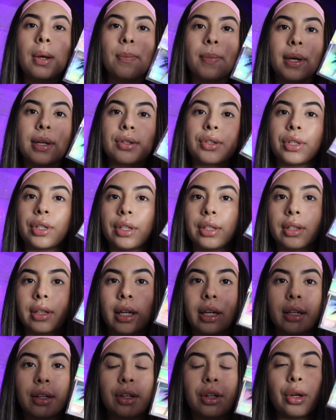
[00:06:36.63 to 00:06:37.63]
to make sure,
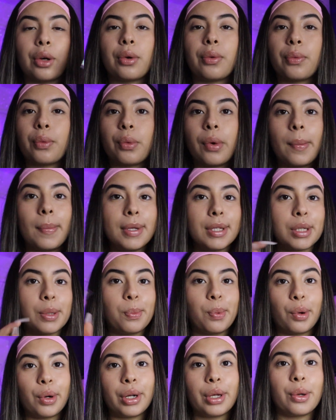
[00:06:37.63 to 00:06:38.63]
like, you know, women
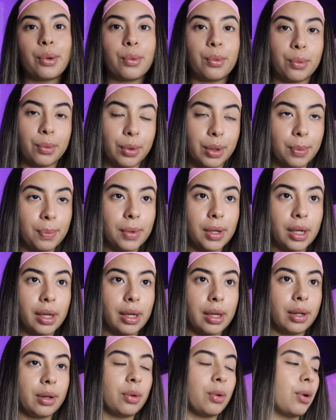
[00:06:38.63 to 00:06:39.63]
supporting
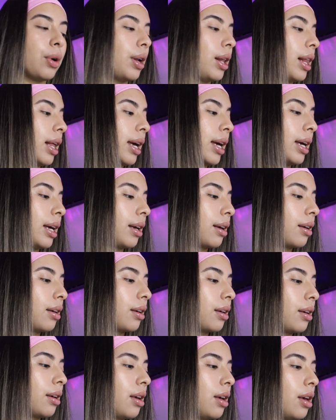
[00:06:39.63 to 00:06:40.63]
women, or like,
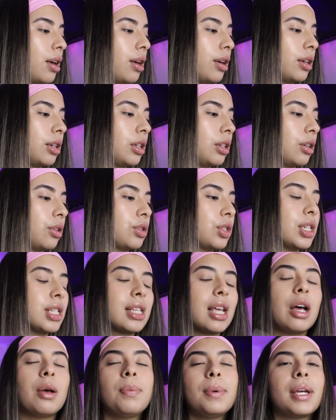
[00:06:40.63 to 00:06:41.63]
you know,
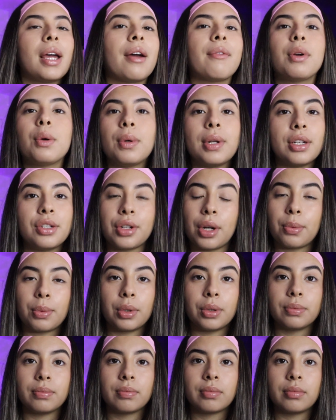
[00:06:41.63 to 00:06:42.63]
just helping everyone in
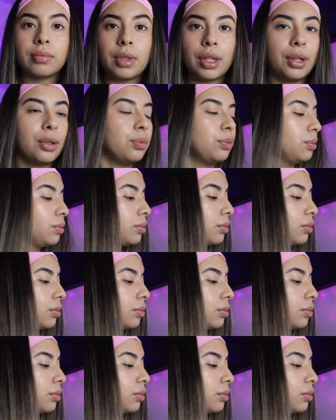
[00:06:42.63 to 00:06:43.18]
general, you know.